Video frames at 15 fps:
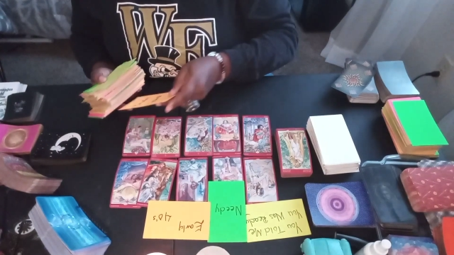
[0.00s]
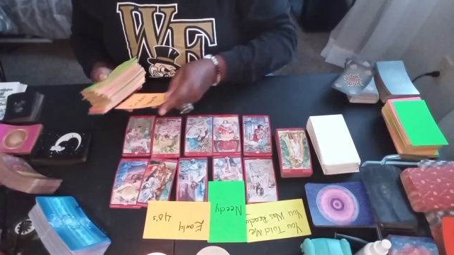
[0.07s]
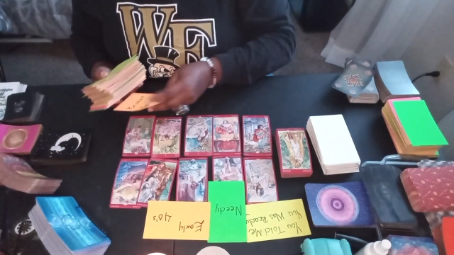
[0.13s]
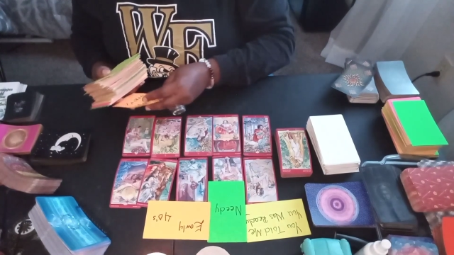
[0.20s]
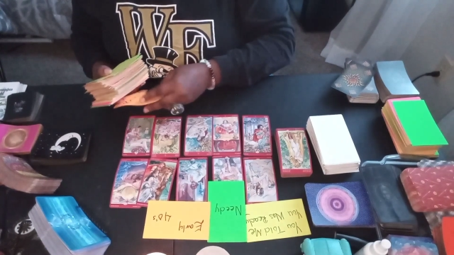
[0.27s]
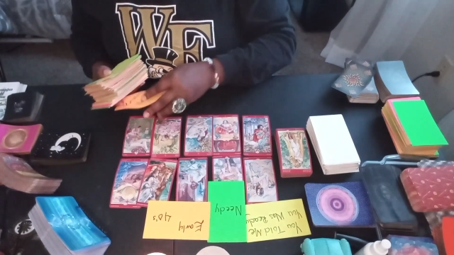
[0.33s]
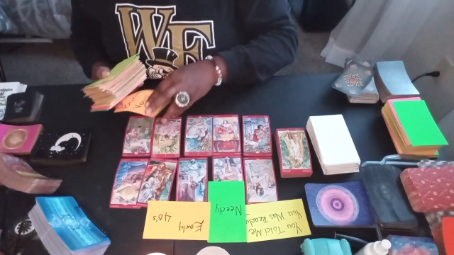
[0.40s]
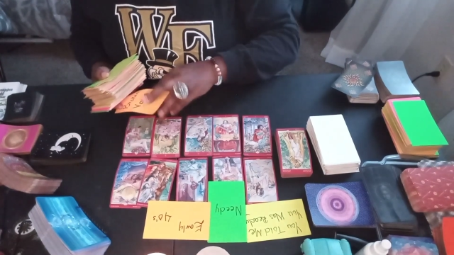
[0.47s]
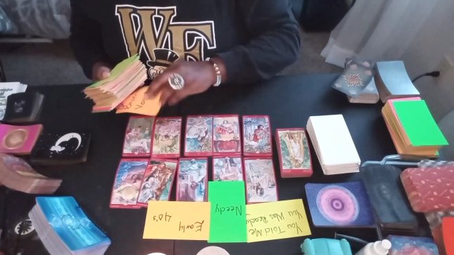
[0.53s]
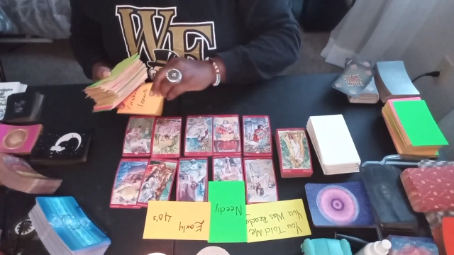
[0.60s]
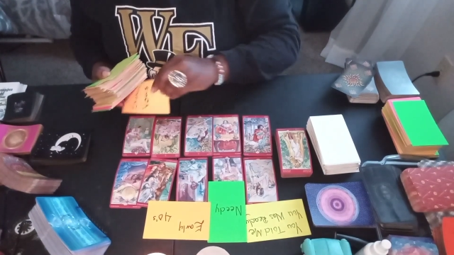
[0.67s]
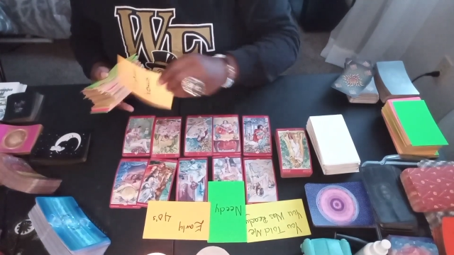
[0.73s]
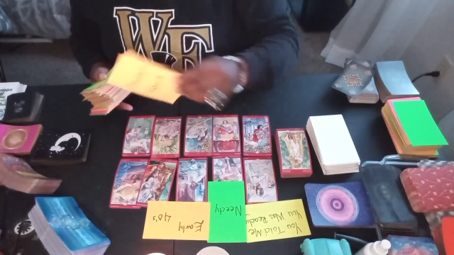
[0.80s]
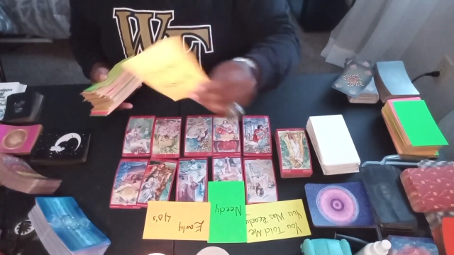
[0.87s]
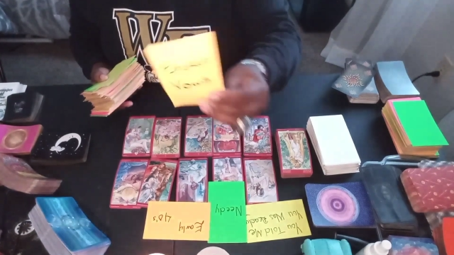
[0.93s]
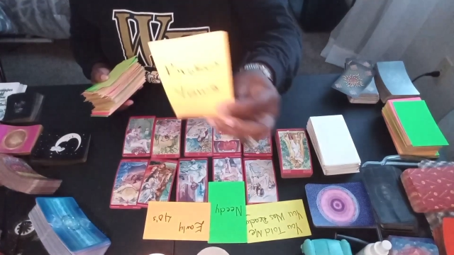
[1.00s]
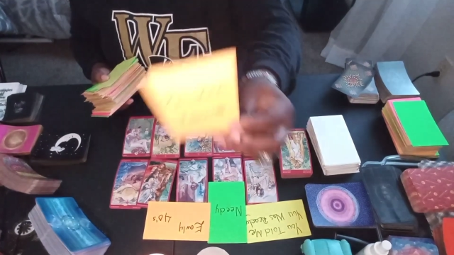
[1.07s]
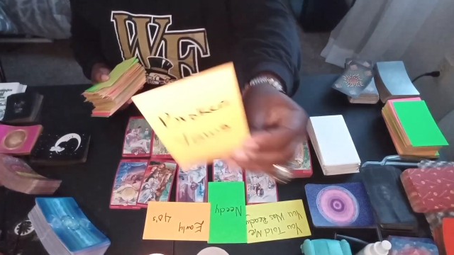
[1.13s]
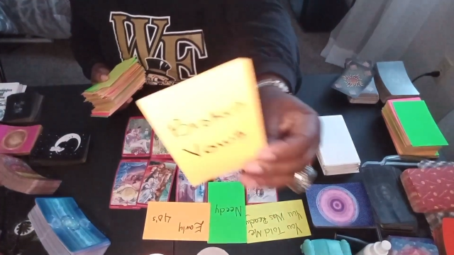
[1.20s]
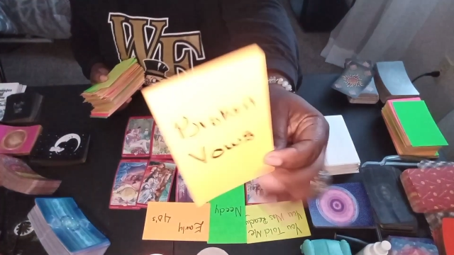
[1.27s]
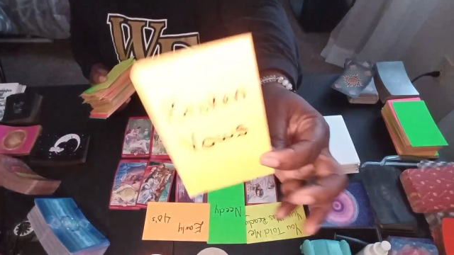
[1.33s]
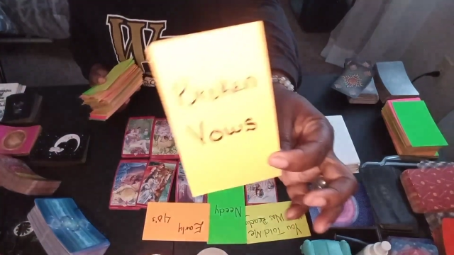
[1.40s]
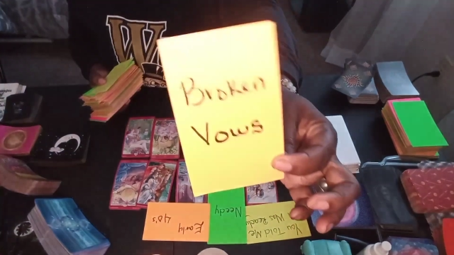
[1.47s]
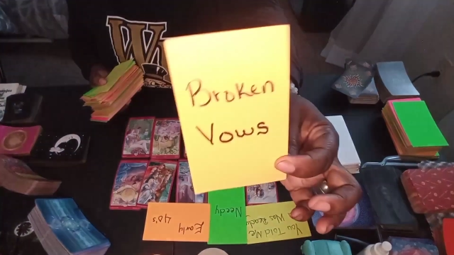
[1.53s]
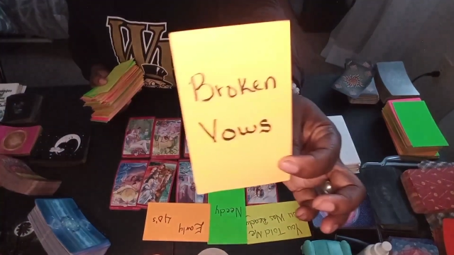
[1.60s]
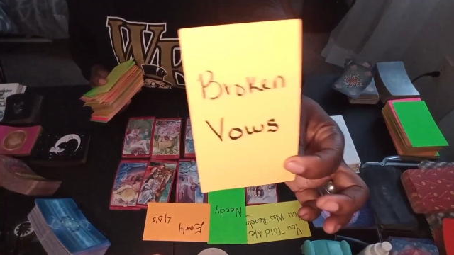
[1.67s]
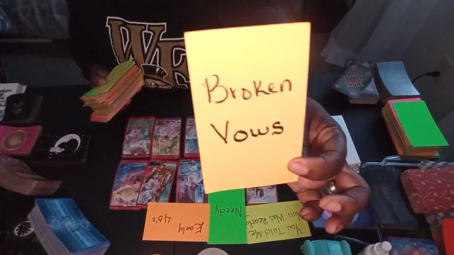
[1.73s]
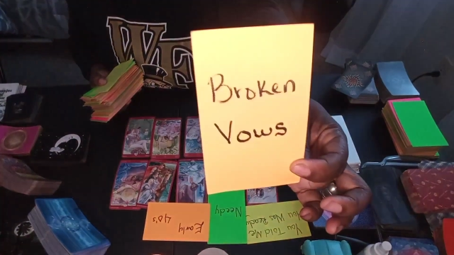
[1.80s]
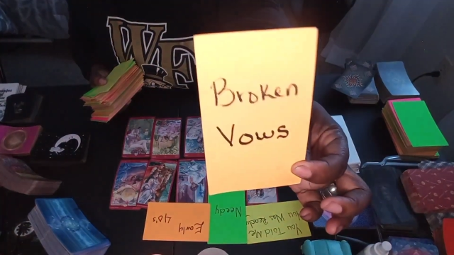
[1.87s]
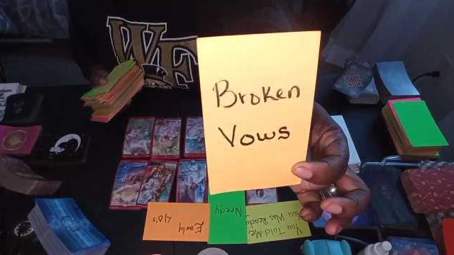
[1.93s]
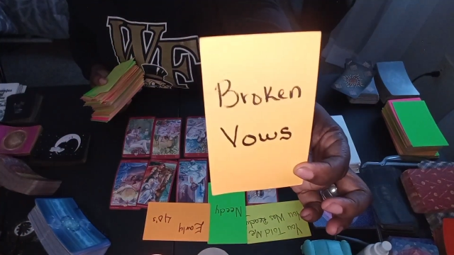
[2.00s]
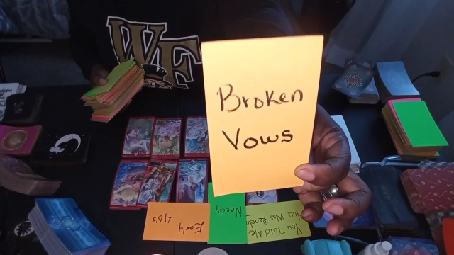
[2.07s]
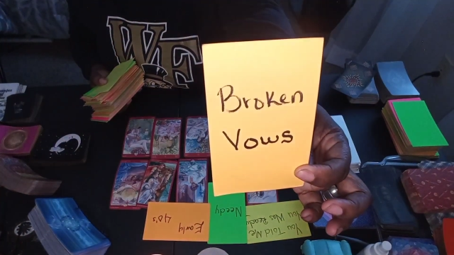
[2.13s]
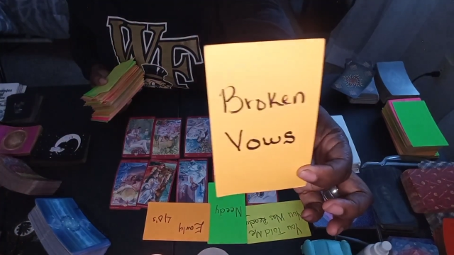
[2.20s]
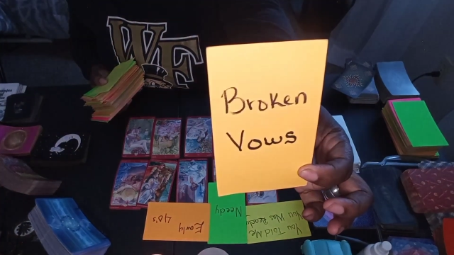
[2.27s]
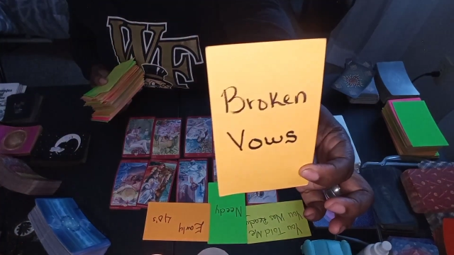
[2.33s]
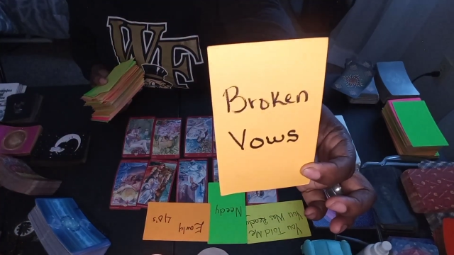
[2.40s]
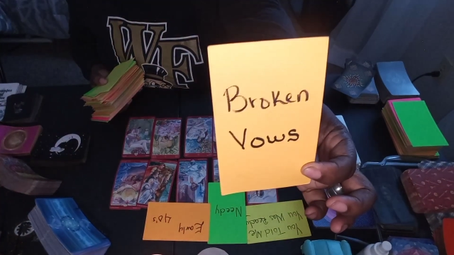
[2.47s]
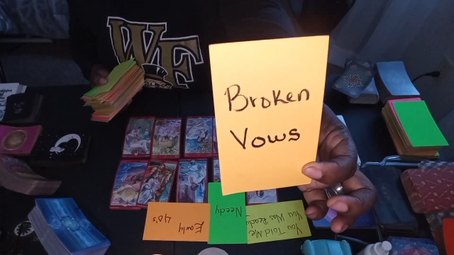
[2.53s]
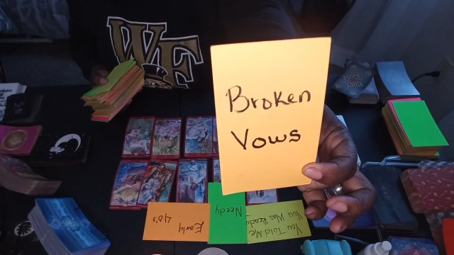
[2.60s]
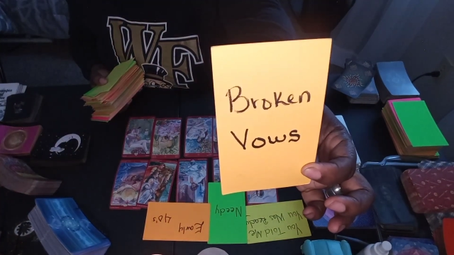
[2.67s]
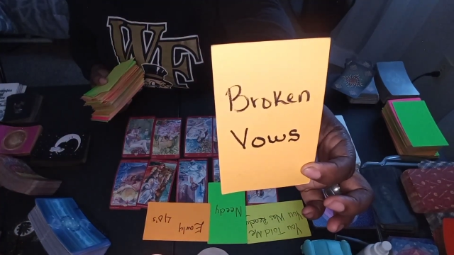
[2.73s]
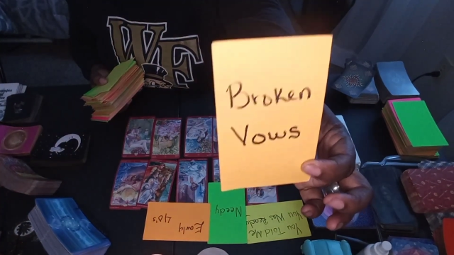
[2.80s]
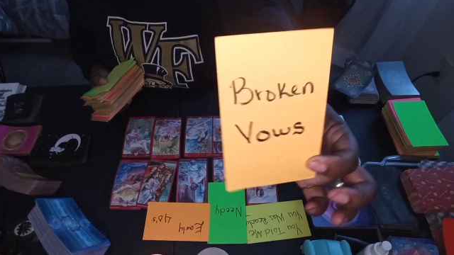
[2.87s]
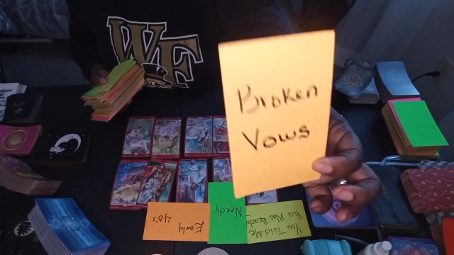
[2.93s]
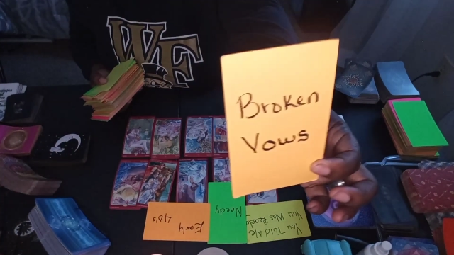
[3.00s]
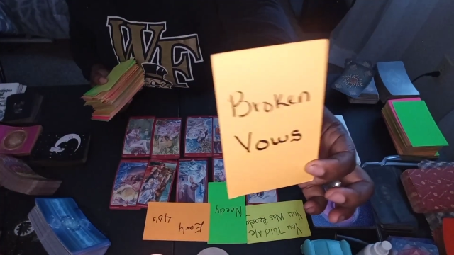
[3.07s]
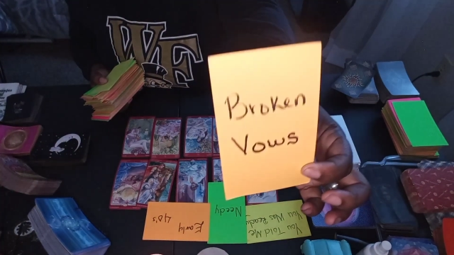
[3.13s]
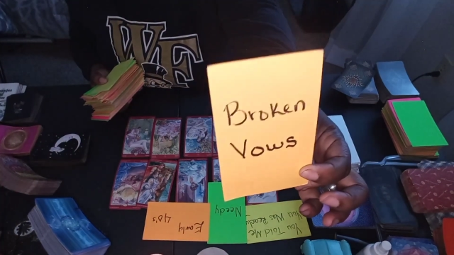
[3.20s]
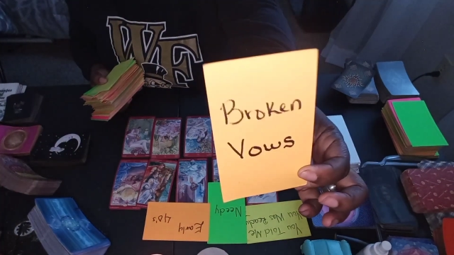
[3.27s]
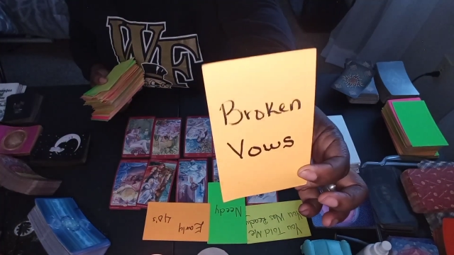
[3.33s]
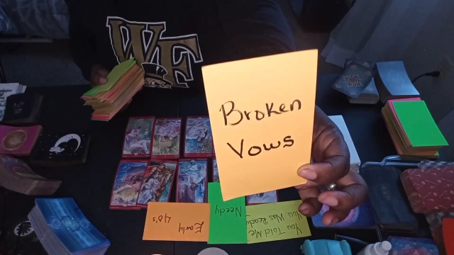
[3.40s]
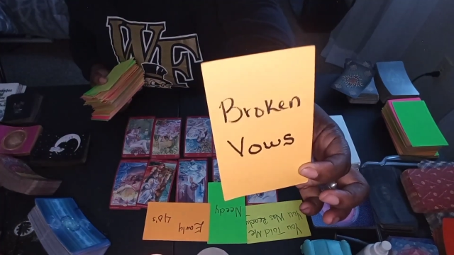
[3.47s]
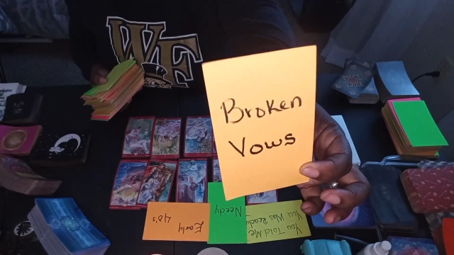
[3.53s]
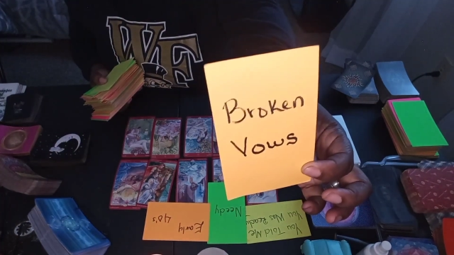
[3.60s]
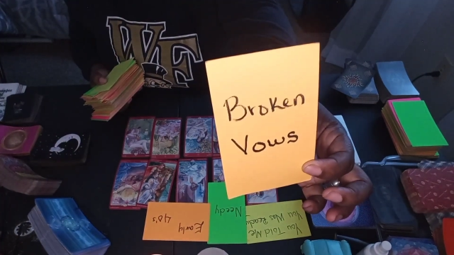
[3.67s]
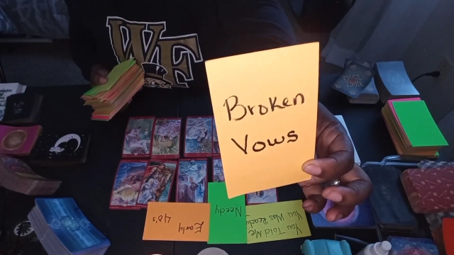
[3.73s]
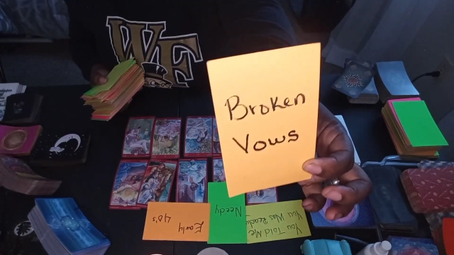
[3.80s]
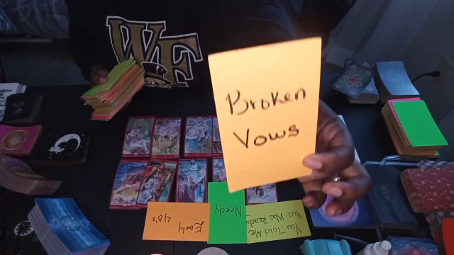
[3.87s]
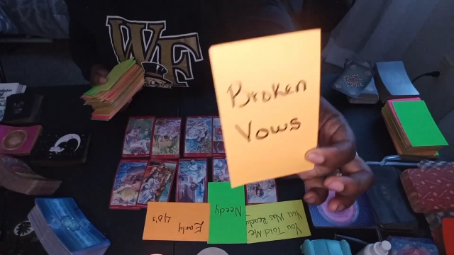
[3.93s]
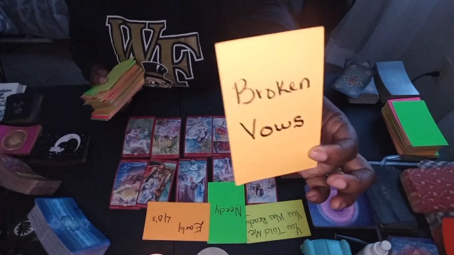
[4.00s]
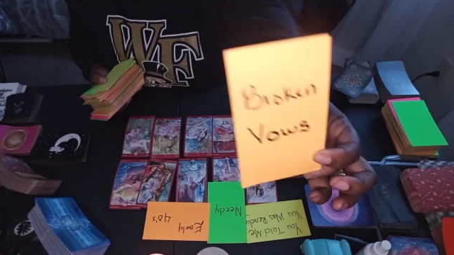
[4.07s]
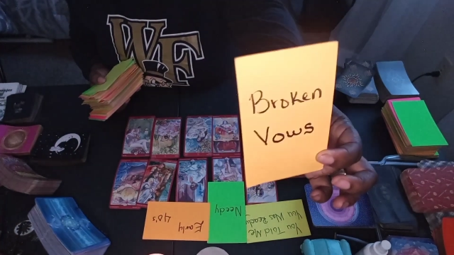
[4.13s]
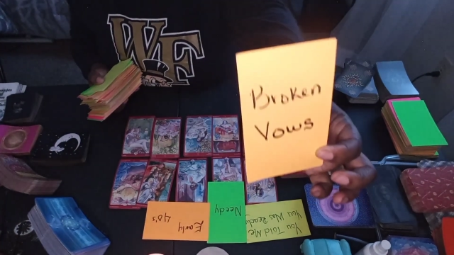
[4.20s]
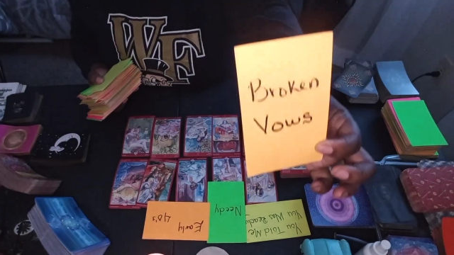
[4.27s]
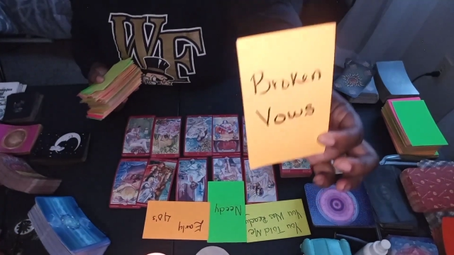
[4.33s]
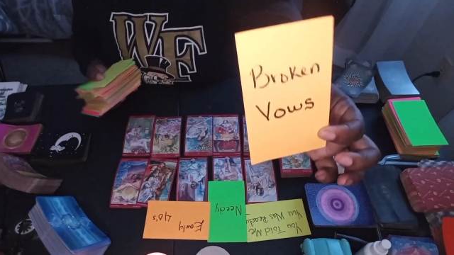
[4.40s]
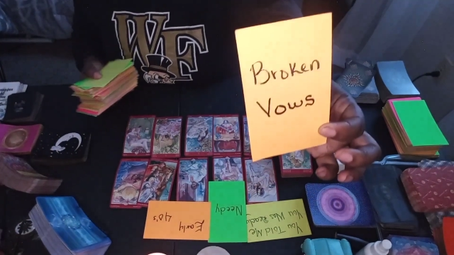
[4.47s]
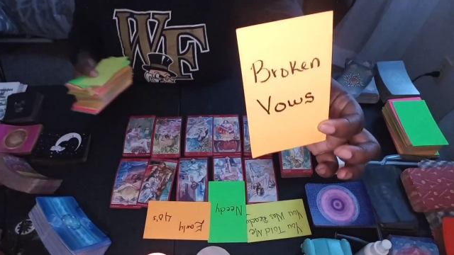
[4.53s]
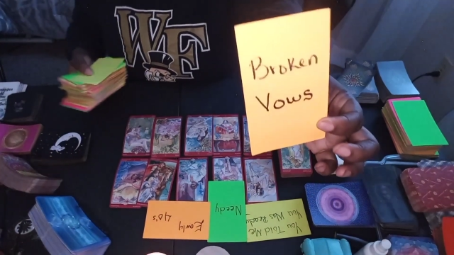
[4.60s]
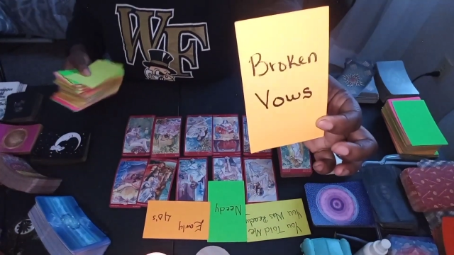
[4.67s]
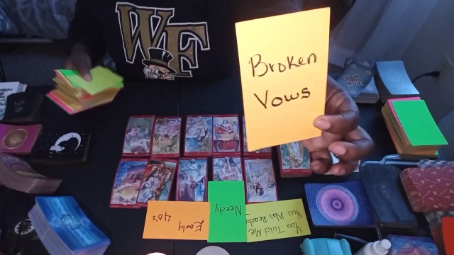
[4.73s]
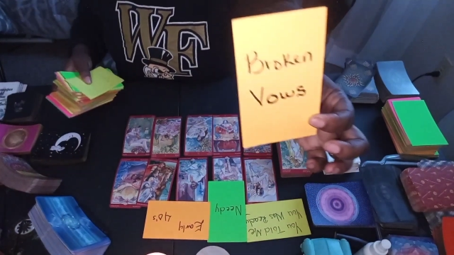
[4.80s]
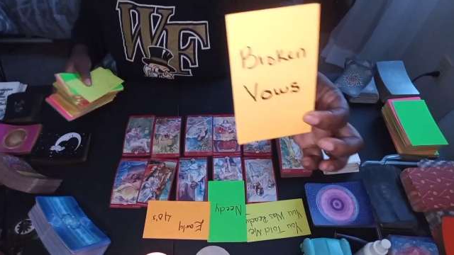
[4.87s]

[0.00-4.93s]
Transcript: [unreadable: no face in view]